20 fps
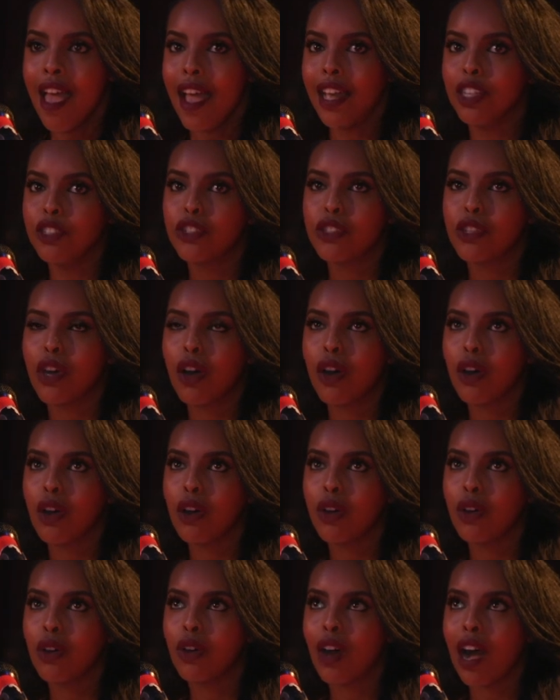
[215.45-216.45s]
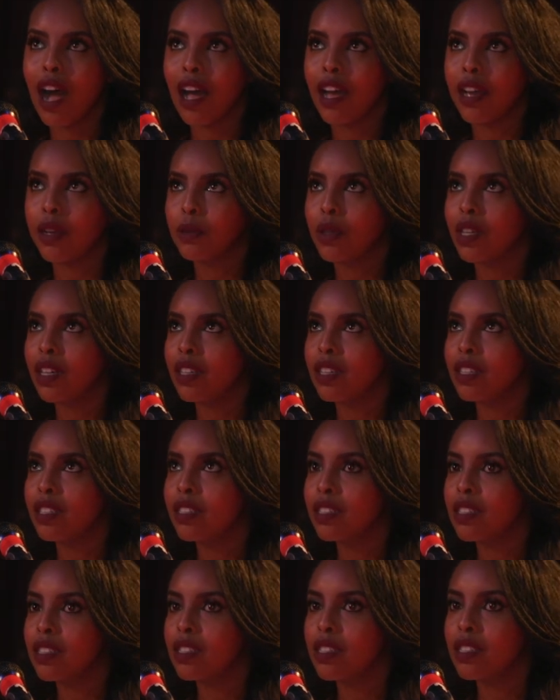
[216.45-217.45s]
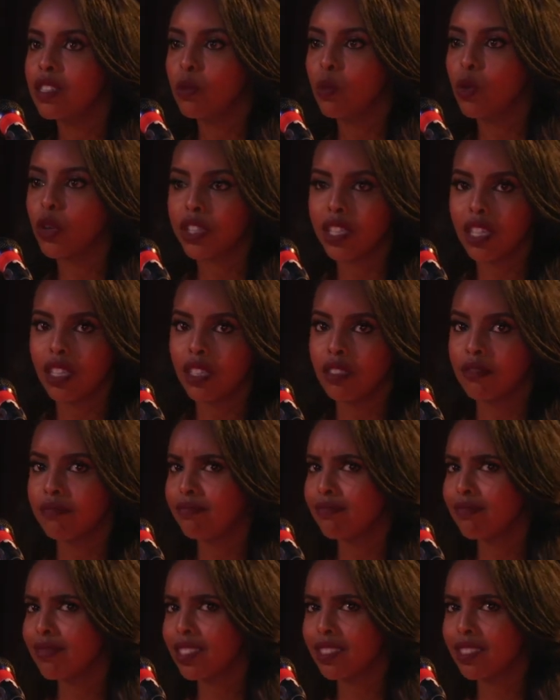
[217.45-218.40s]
And so I was working